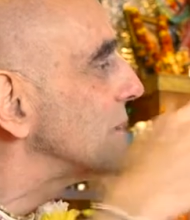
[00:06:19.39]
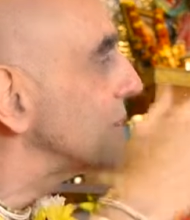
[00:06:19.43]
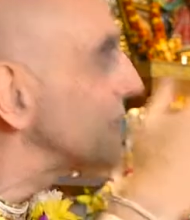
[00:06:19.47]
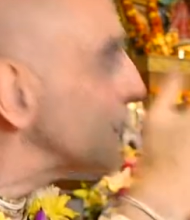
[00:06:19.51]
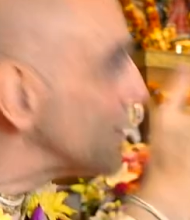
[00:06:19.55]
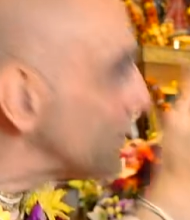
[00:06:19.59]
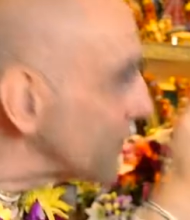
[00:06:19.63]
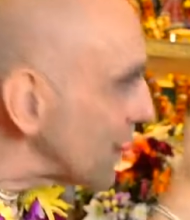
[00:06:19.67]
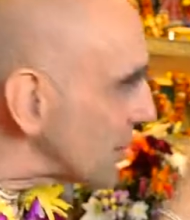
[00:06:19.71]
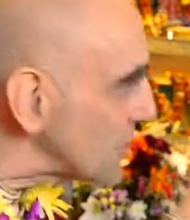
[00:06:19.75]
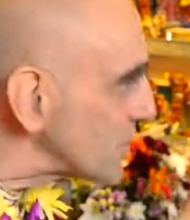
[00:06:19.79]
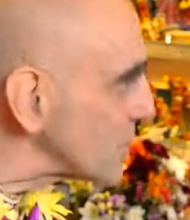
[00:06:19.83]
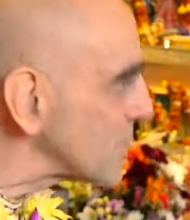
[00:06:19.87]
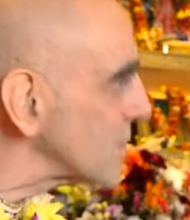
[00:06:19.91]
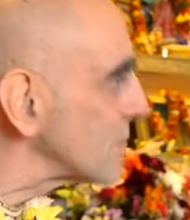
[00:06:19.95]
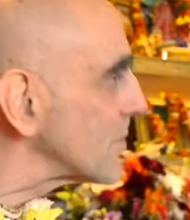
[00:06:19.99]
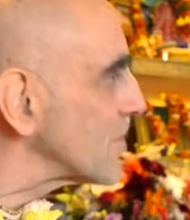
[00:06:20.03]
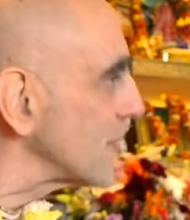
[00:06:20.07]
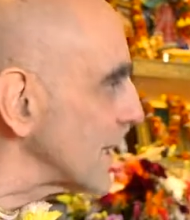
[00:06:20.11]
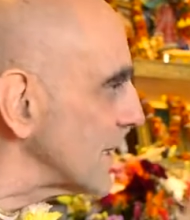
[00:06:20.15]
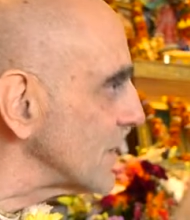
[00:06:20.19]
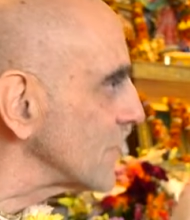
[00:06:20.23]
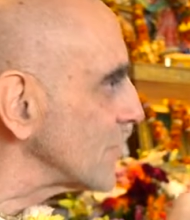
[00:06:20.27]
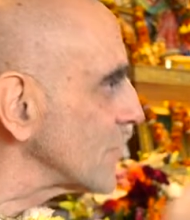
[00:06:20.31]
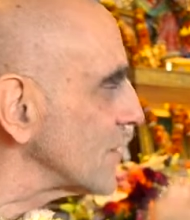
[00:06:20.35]

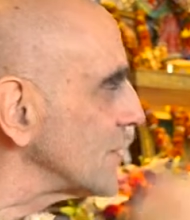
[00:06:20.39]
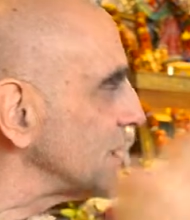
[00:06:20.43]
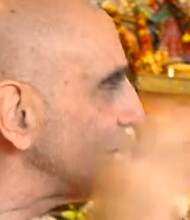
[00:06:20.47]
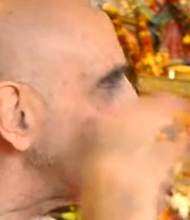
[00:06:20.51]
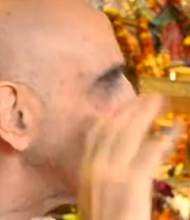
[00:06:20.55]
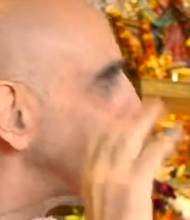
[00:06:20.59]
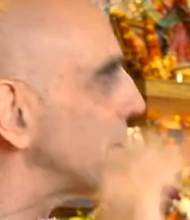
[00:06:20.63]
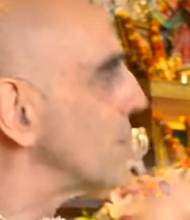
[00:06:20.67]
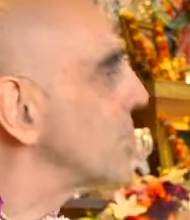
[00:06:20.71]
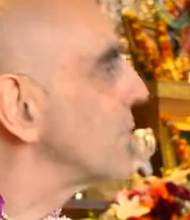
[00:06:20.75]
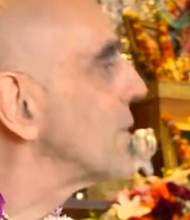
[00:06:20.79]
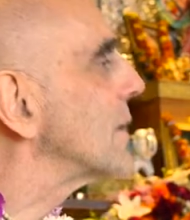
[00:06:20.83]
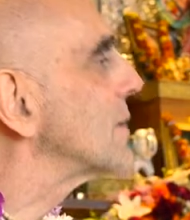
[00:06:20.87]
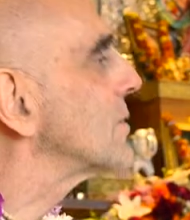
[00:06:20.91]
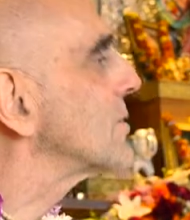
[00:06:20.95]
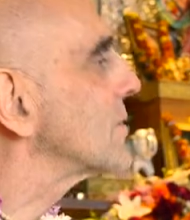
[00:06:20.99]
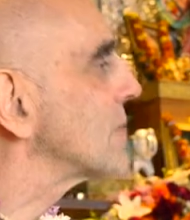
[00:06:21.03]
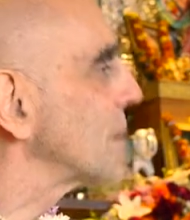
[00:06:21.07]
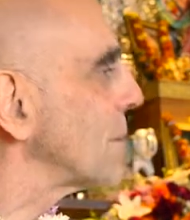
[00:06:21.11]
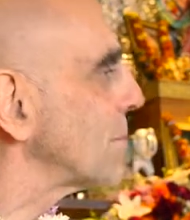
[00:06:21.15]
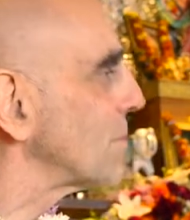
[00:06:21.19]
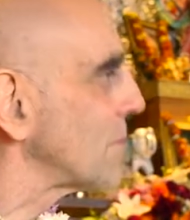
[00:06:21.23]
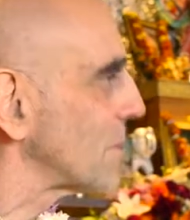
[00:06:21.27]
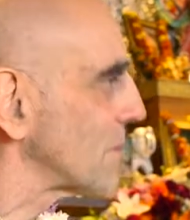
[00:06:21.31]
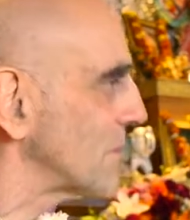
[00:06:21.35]
industrialization, yeah, but very
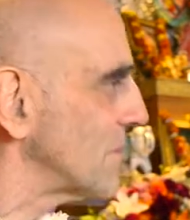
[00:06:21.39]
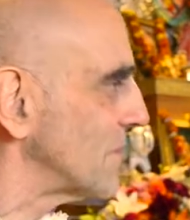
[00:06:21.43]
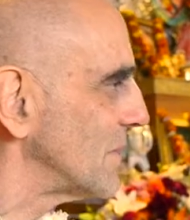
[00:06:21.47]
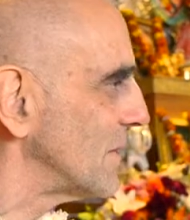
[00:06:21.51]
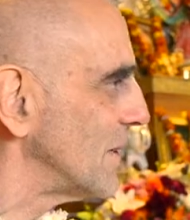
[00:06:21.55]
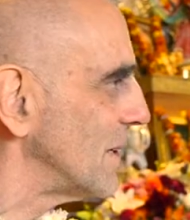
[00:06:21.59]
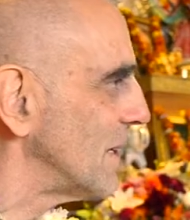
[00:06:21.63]
simple.